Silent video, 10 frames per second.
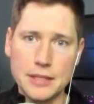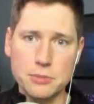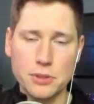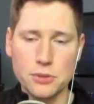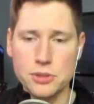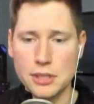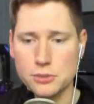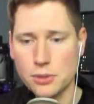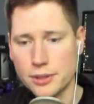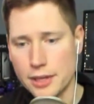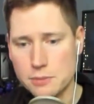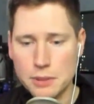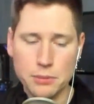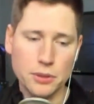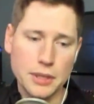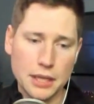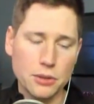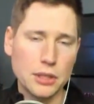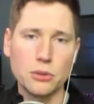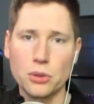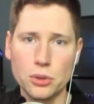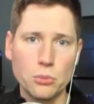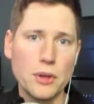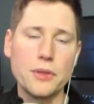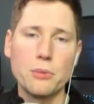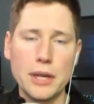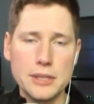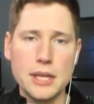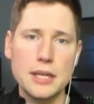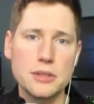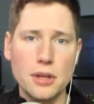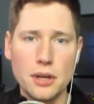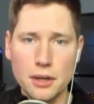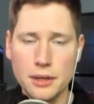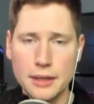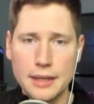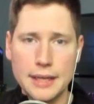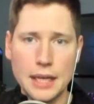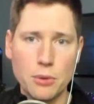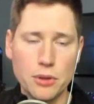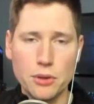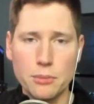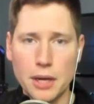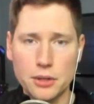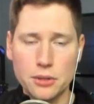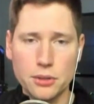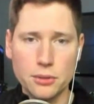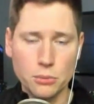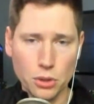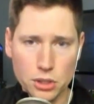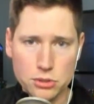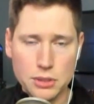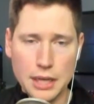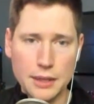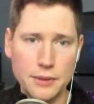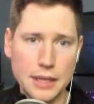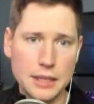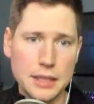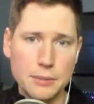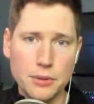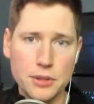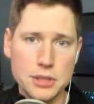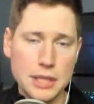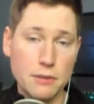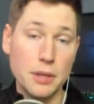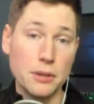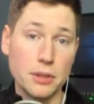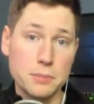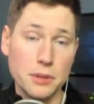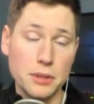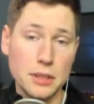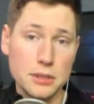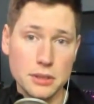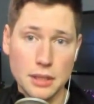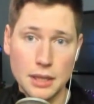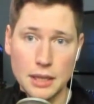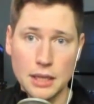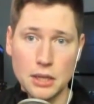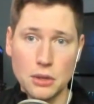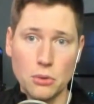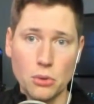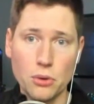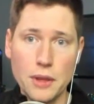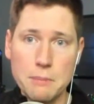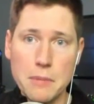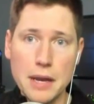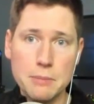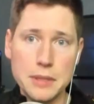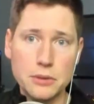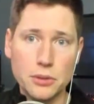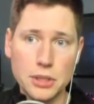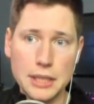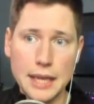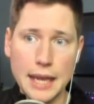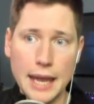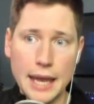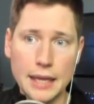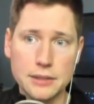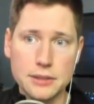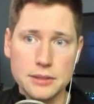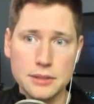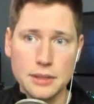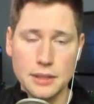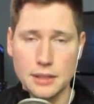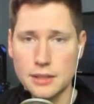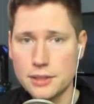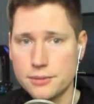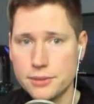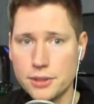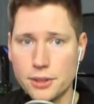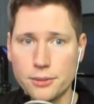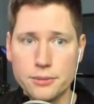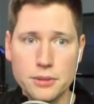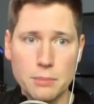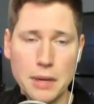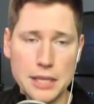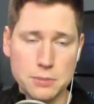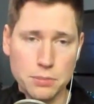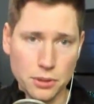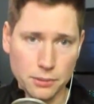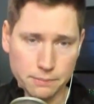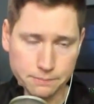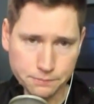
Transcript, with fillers: it's one of those things where as people kind of like learn what the right settings are and whether their monitor works or not, they can enable this and have a better experience. Or they might be looking at, you know, a possible